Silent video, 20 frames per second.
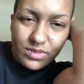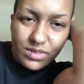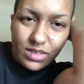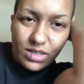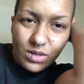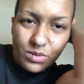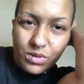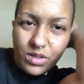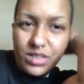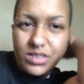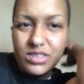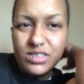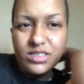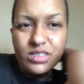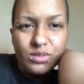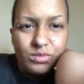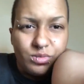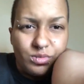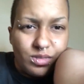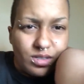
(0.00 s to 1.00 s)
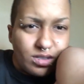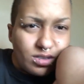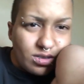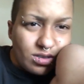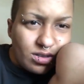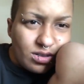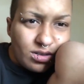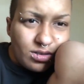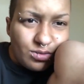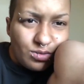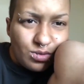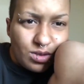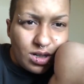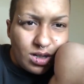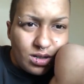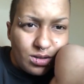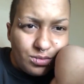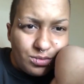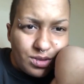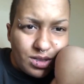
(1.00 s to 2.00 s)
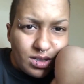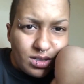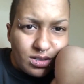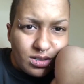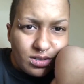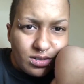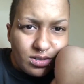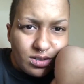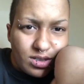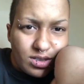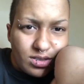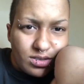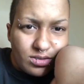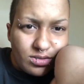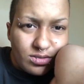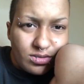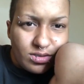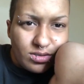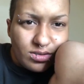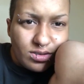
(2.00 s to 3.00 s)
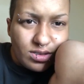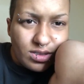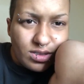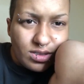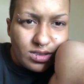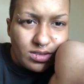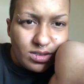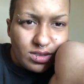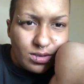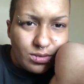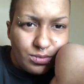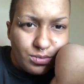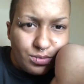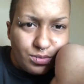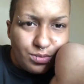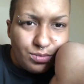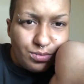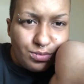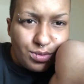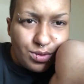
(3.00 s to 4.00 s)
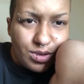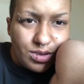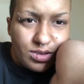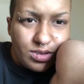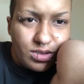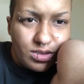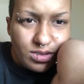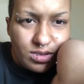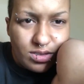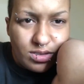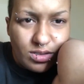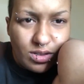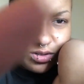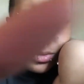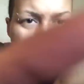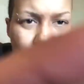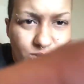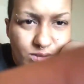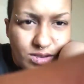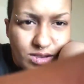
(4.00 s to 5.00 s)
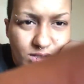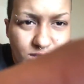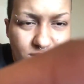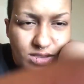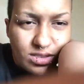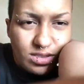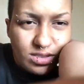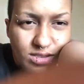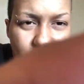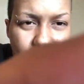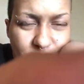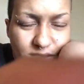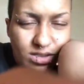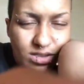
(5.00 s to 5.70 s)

I watched someone called Wild Man Chris on, you know, he put salt on his